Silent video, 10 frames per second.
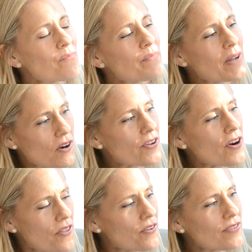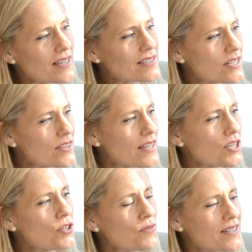but are there other things that
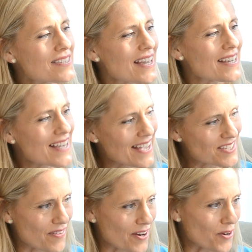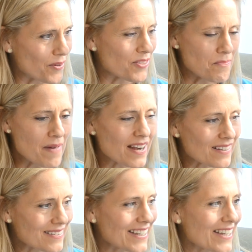you could say yes, Farrell, either
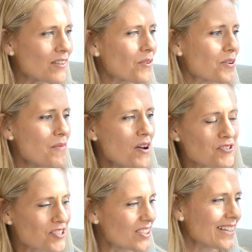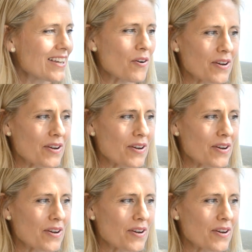medically or emotionally or